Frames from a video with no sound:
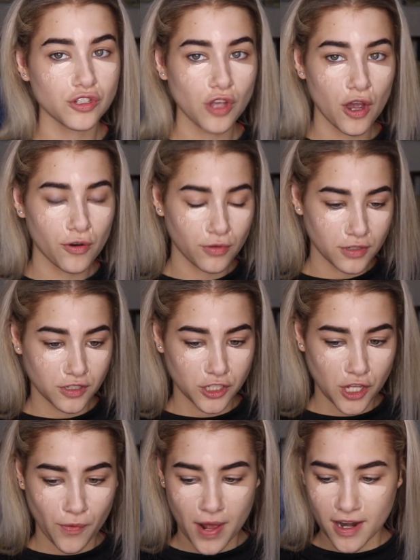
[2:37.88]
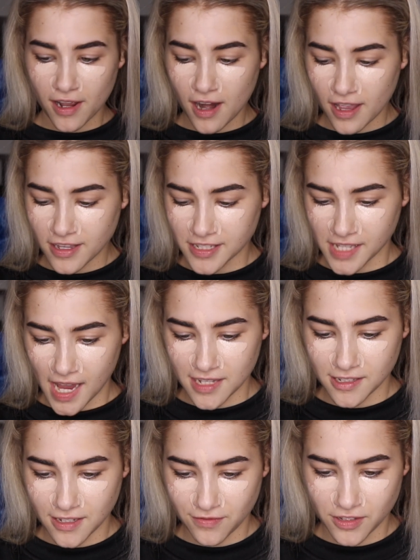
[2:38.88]
So, does zoella like
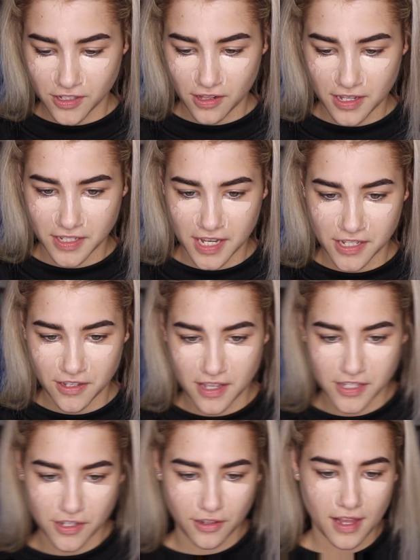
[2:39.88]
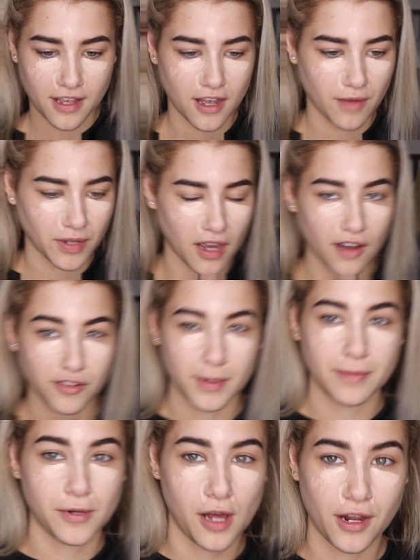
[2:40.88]
stands even still exist? Are they still like coming
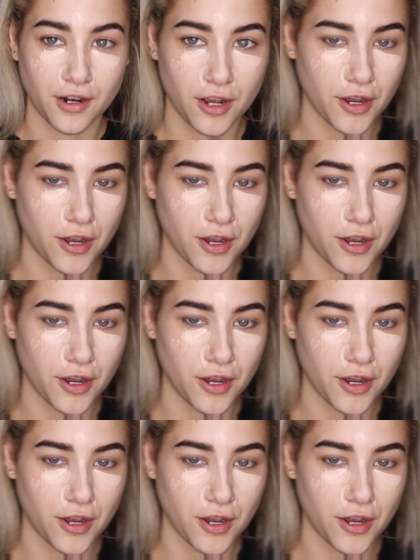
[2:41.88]
after people? I don't